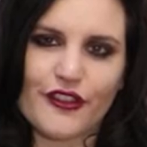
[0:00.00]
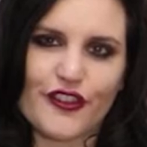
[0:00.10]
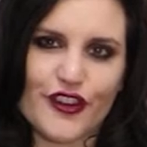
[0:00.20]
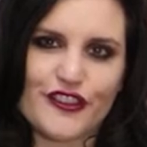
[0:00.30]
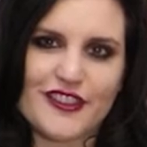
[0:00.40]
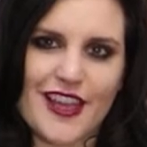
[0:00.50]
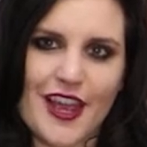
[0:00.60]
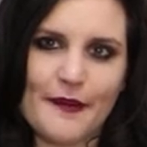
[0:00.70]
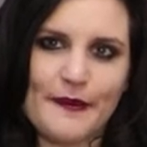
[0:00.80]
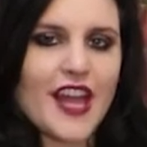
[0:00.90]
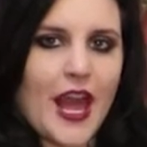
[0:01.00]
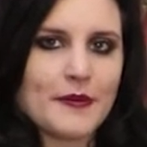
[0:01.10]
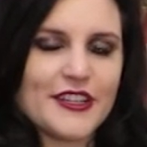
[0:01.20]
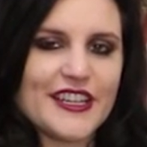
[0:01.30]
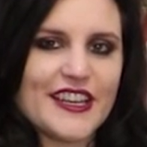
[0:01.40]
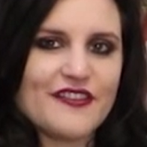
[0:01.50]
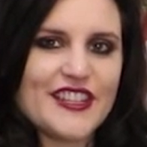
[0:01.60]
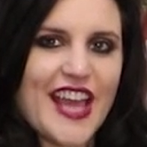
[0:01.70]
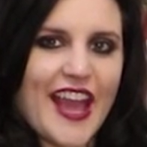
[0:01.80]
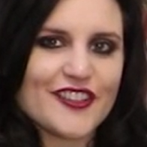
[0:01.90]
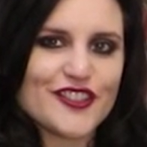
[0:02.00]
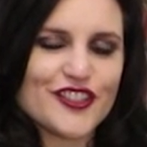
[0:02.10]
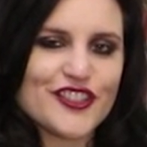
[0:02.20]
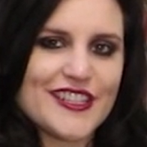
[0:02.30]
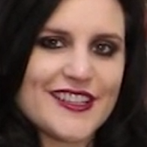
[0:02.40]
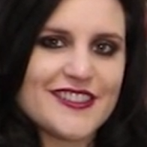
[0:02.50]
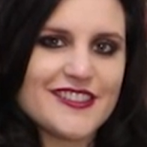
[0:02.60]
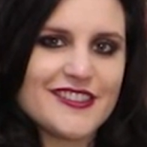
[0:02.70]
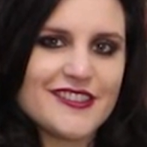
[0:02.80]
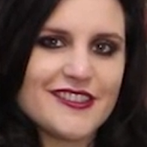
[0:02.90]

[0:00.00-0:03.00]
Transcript: the first time. I'm gonna give The Exorcist